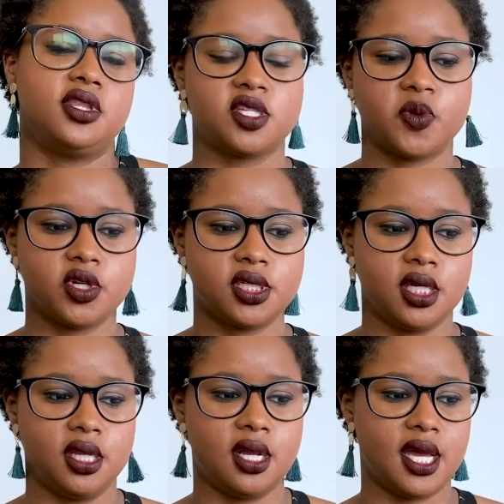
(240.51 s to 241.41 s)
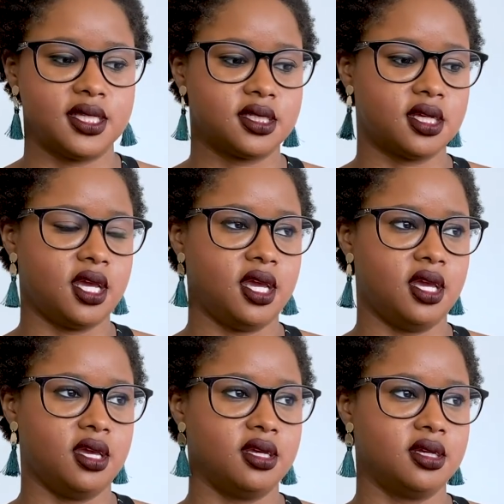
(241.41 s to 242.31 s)
this person as
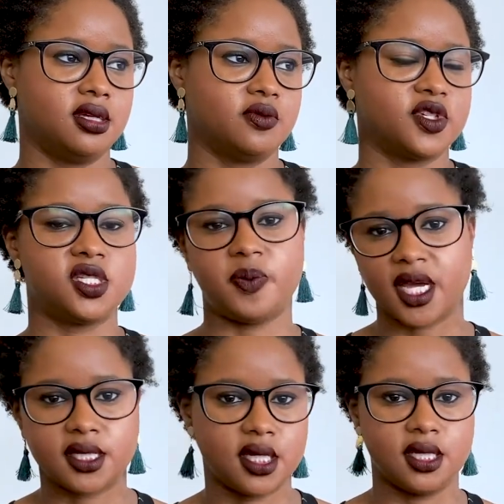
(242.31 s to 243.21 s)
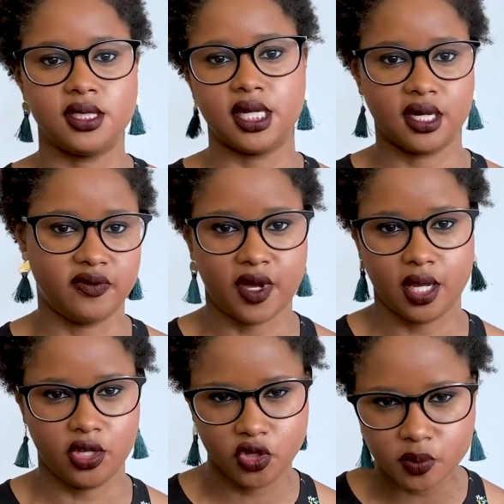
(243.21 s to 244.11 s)
a respected, dignified
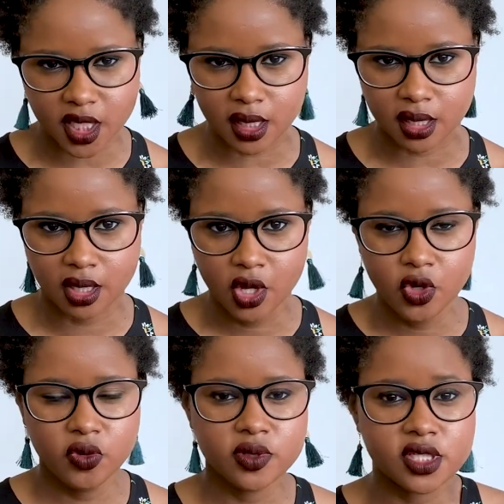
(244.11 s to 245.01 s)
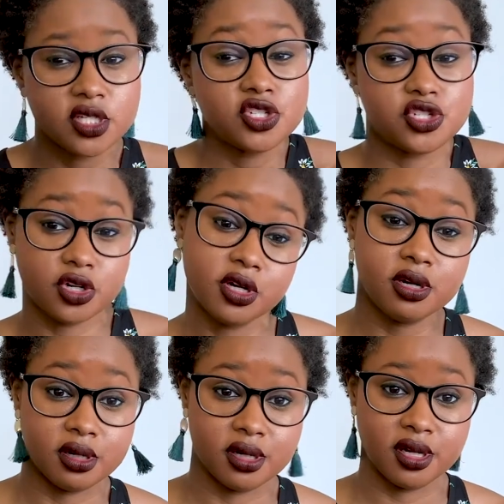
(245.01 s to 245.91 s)
human who is
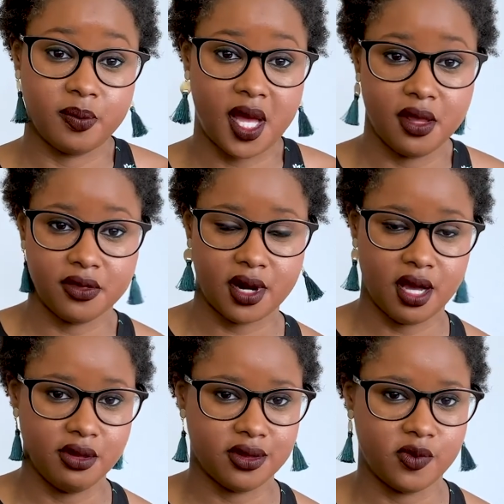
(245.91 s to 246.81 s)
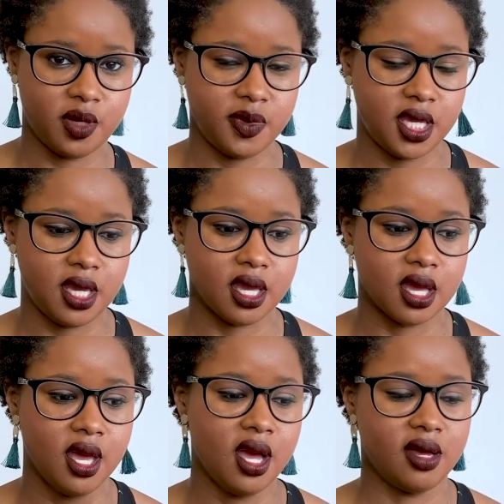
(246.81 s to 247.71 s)
concerned about their health and well-being,
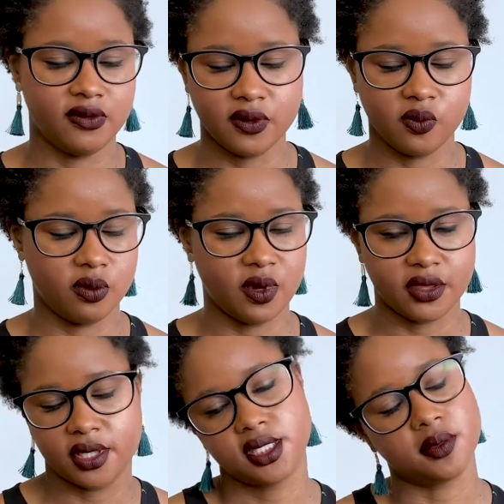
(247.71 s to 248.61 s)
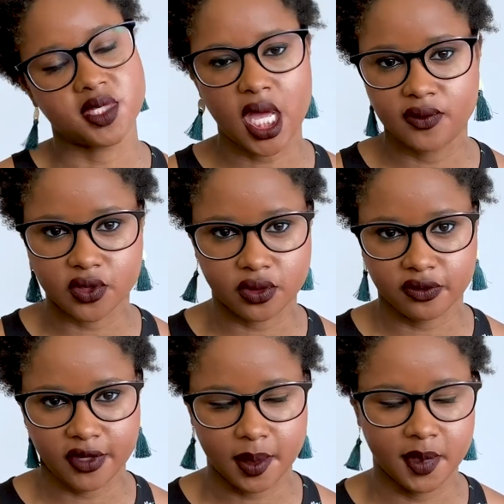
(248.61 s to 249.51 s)
of whether it's themselves or their
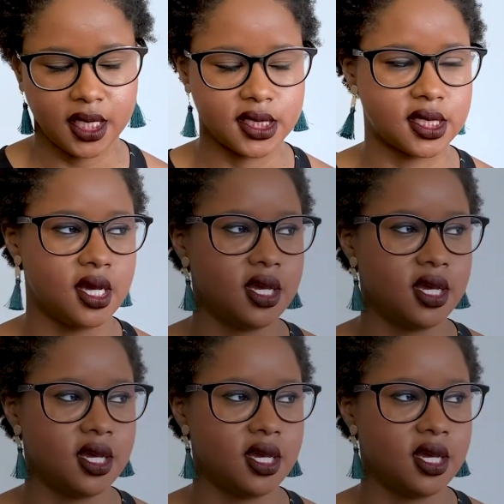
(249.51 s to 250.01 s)
families.